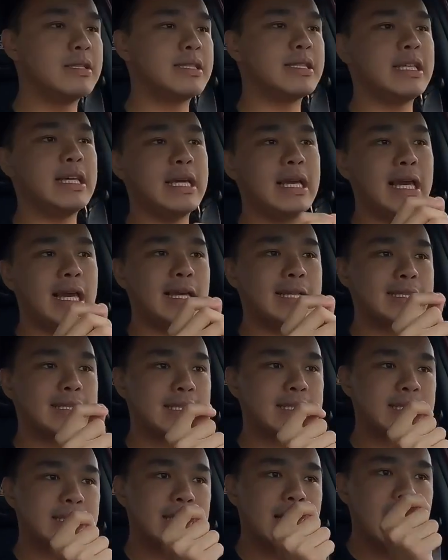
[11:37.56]
see,
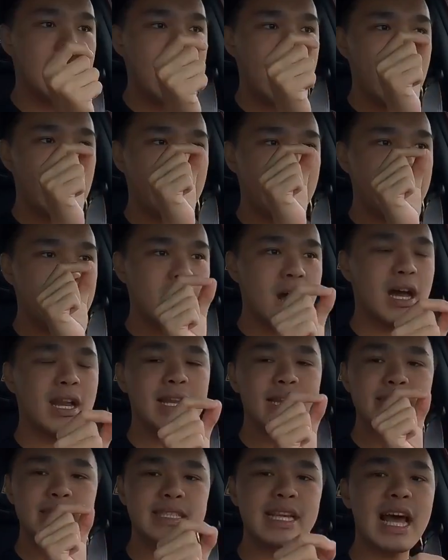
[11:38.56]
it's not
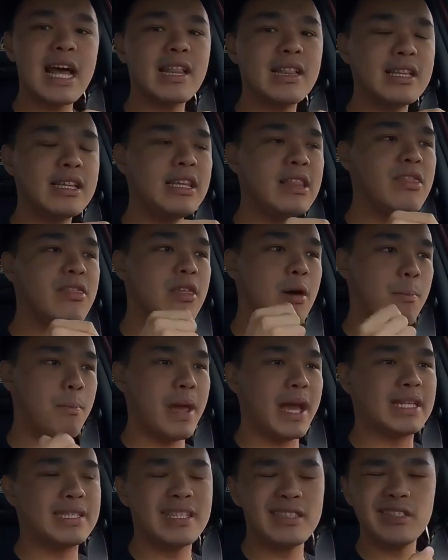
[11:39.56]
exactly the
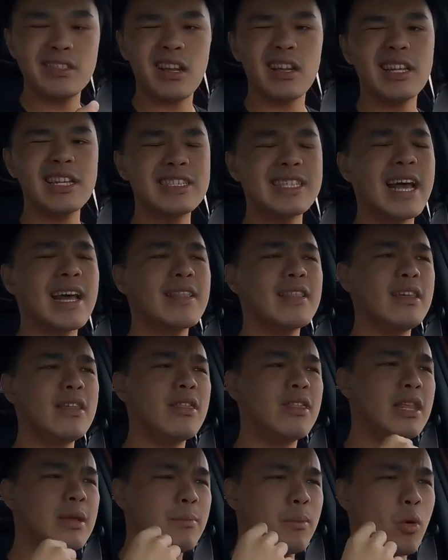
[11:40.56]
best. It's not exactly the